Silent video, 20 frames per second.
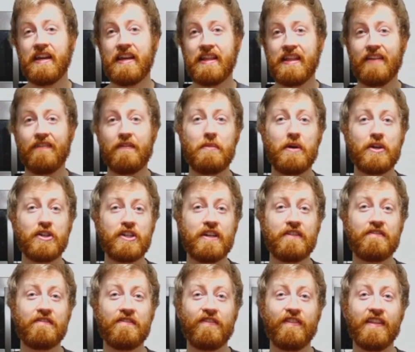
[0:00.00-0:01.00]
They have a bunch of
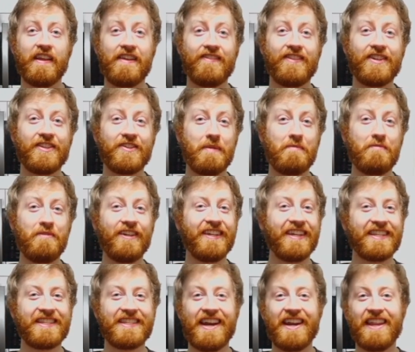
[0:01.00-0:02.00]
different flavors, so I'm really
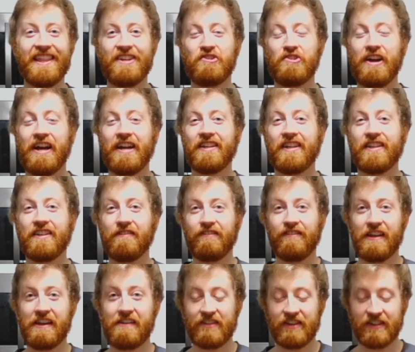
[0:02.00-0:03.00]
excited to try out the other
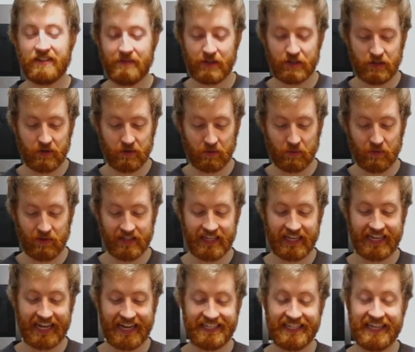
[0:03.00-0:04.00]
flavors, especially with the ones
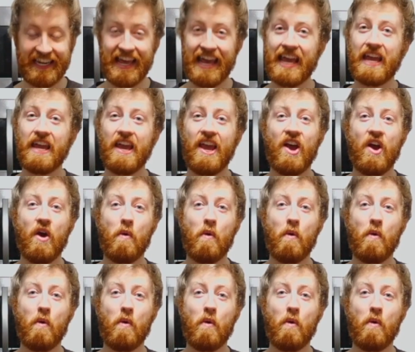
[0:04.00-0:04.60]
I got today.